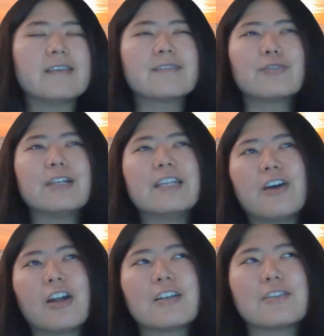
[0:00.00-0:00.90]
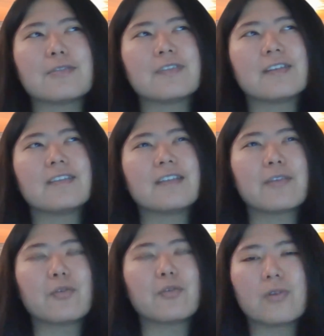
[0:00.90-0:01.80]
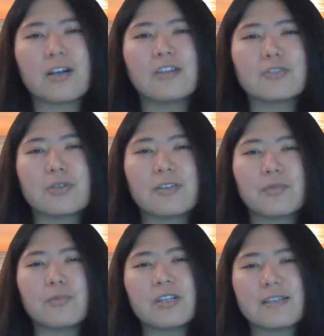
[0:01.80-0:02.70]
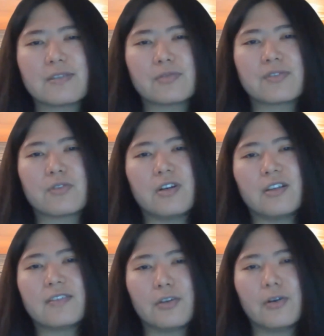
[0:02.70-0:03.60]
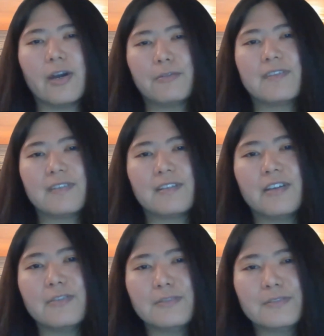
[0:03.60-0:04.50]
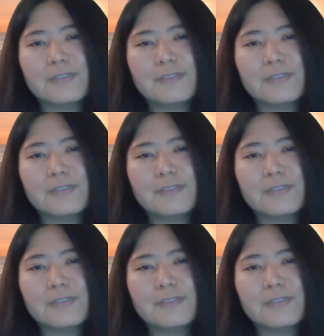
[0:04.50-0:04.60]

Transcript: really hard to say, like, control the word is too strong. So I would say no.